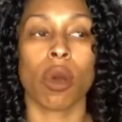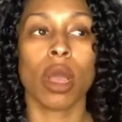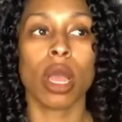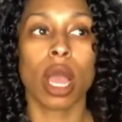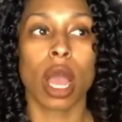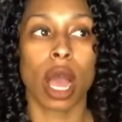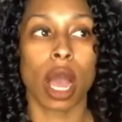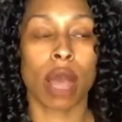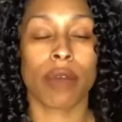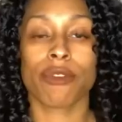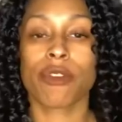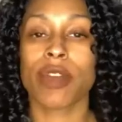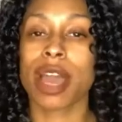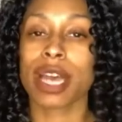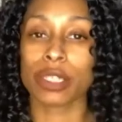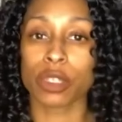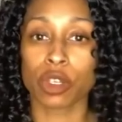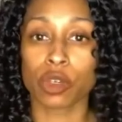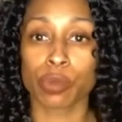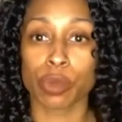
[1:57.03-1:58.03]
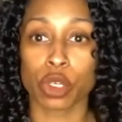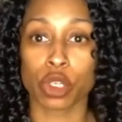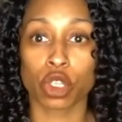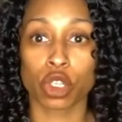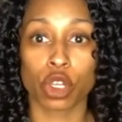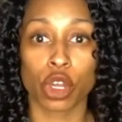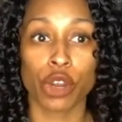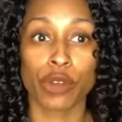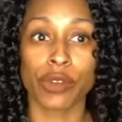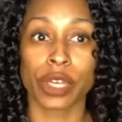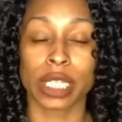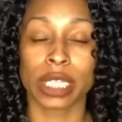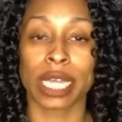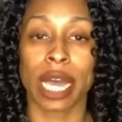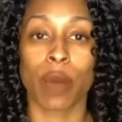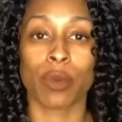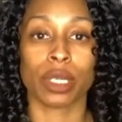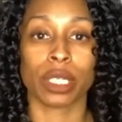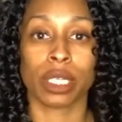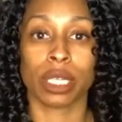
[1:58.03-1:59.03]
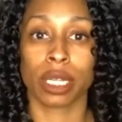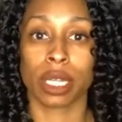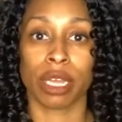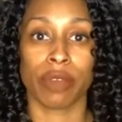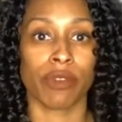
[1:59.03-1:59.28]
of customer service that was delivered